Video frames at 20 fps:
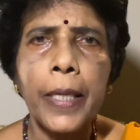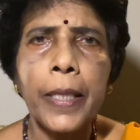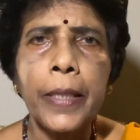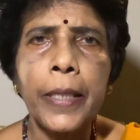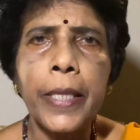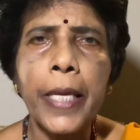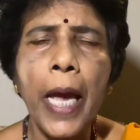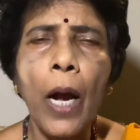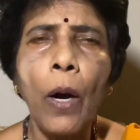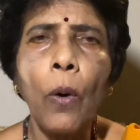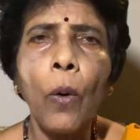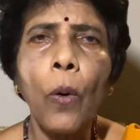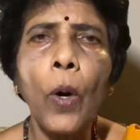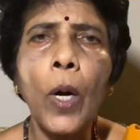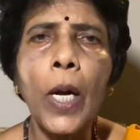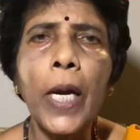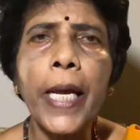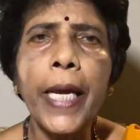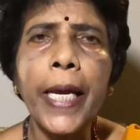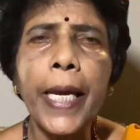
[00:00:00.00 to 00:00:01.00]
their
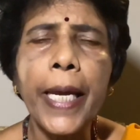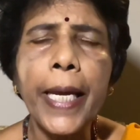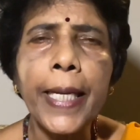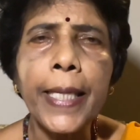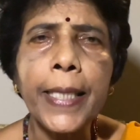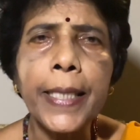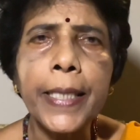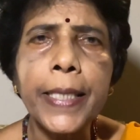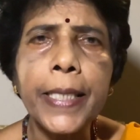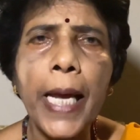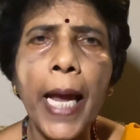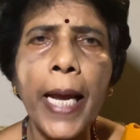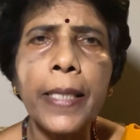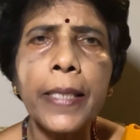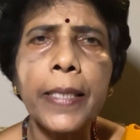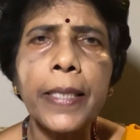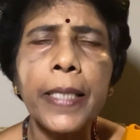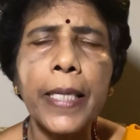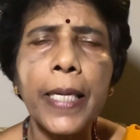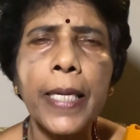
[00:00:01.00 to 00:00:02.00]
only
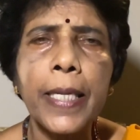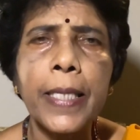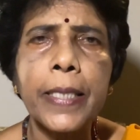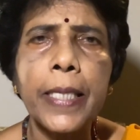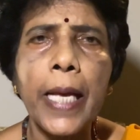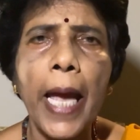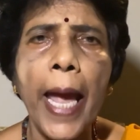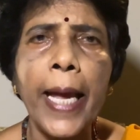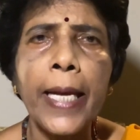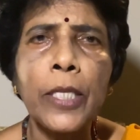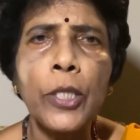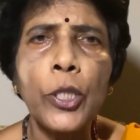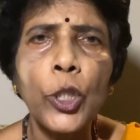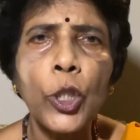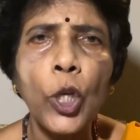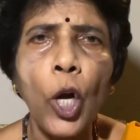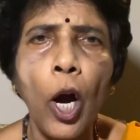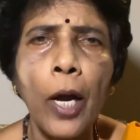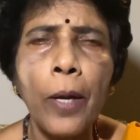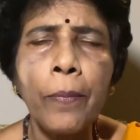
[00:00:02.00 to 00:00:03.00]
intent is
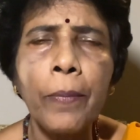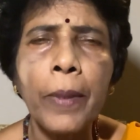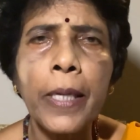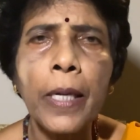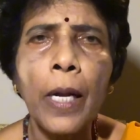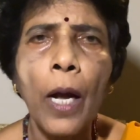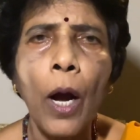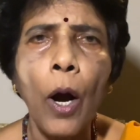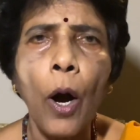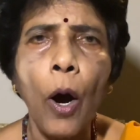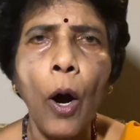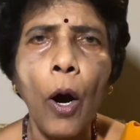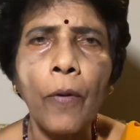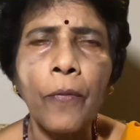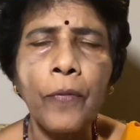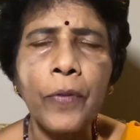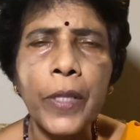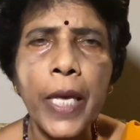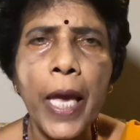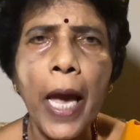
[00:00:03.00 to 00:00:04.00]
enjoyment
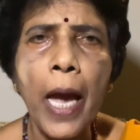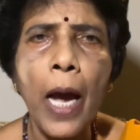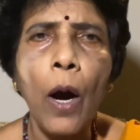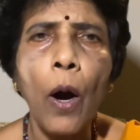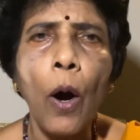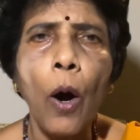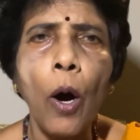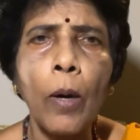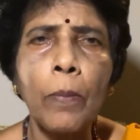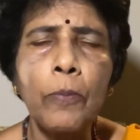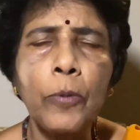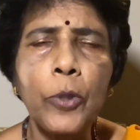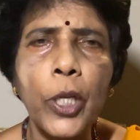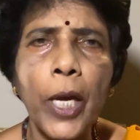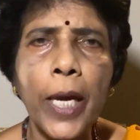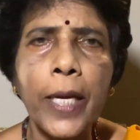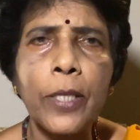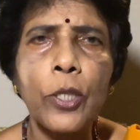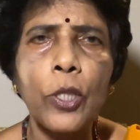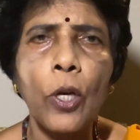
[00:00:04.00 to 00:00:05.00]
of their
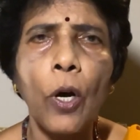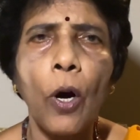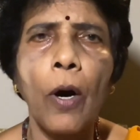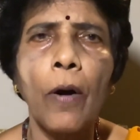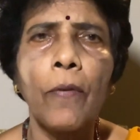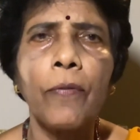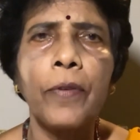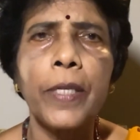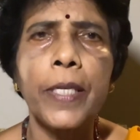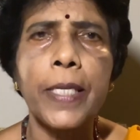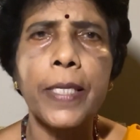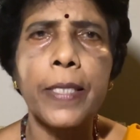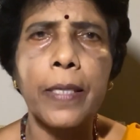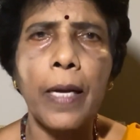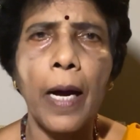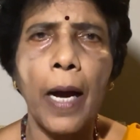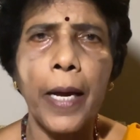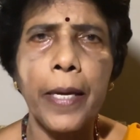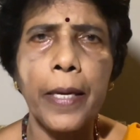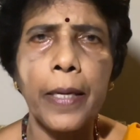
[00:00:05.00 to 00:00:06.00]
objects of
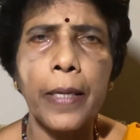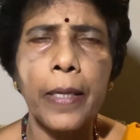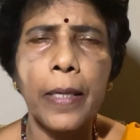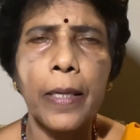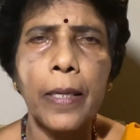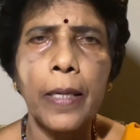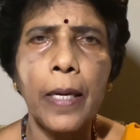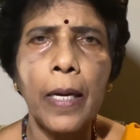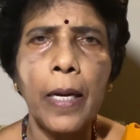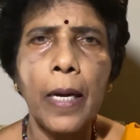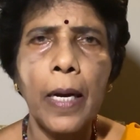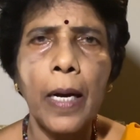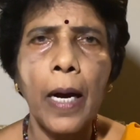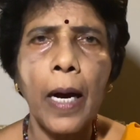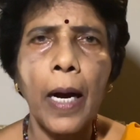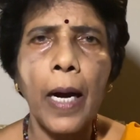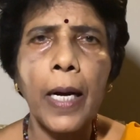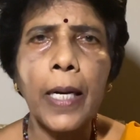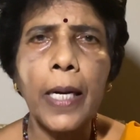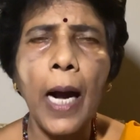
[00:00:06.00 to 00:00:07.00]
desire.
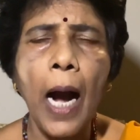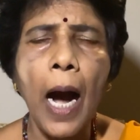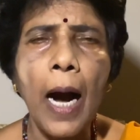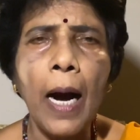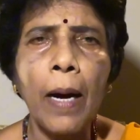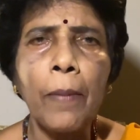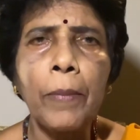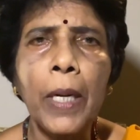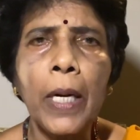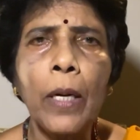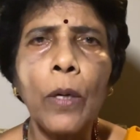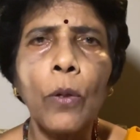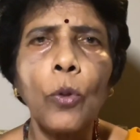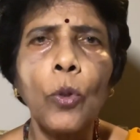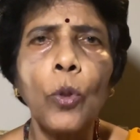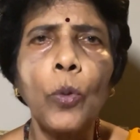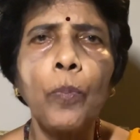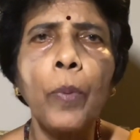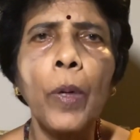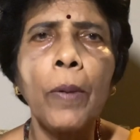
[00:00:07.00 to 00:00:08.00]
Kama
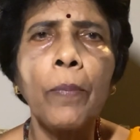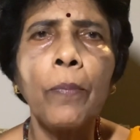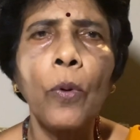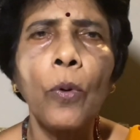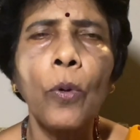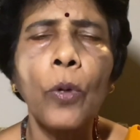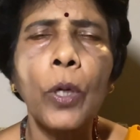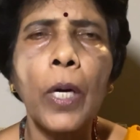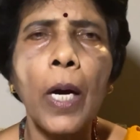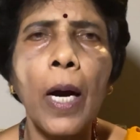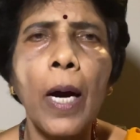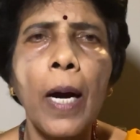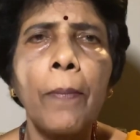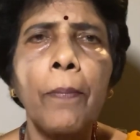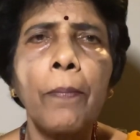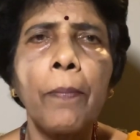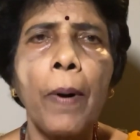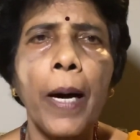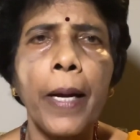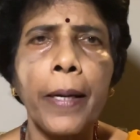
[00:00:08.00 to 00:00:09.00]

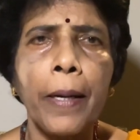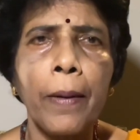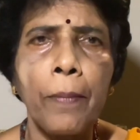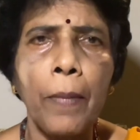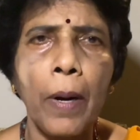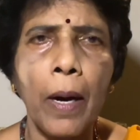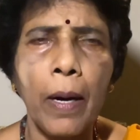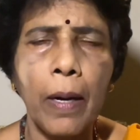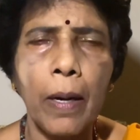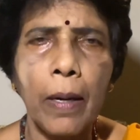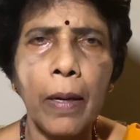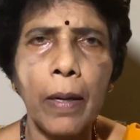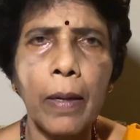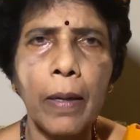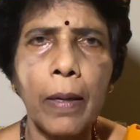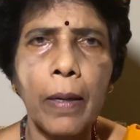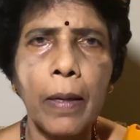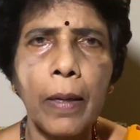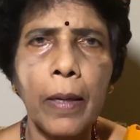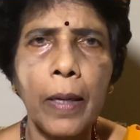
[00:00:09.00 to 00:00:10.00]
upabhoga parama.
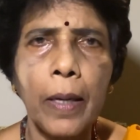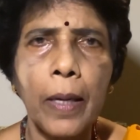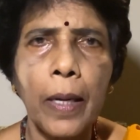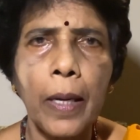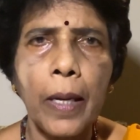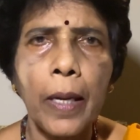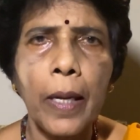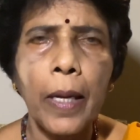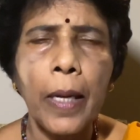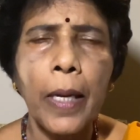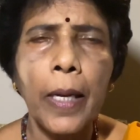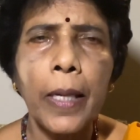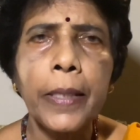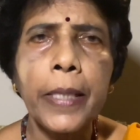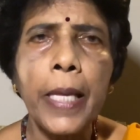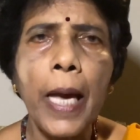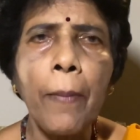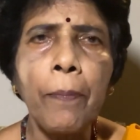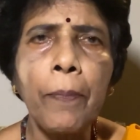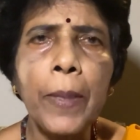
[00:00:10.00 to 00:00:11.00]

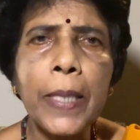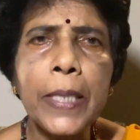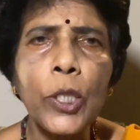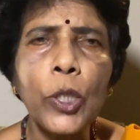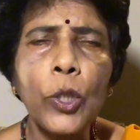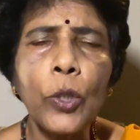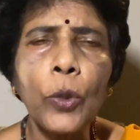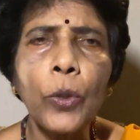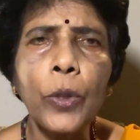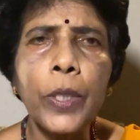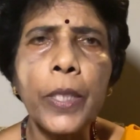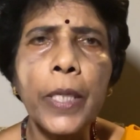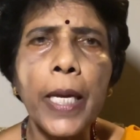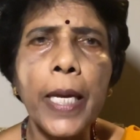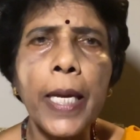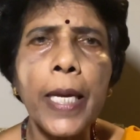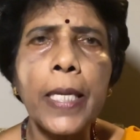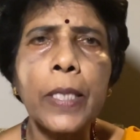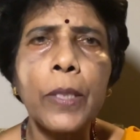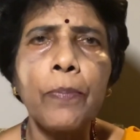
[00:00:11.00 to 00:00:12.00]
Their pursuit
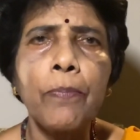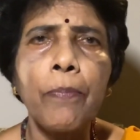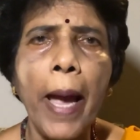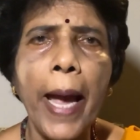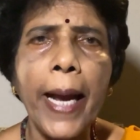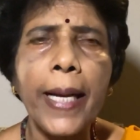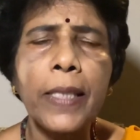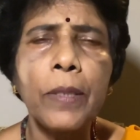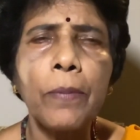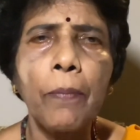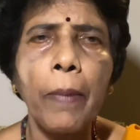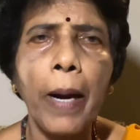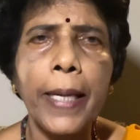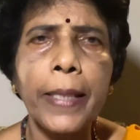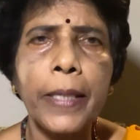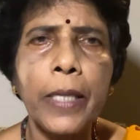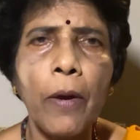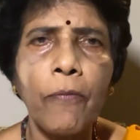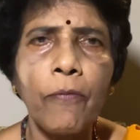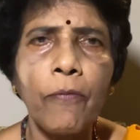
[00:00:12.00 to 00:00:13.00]
is backed by their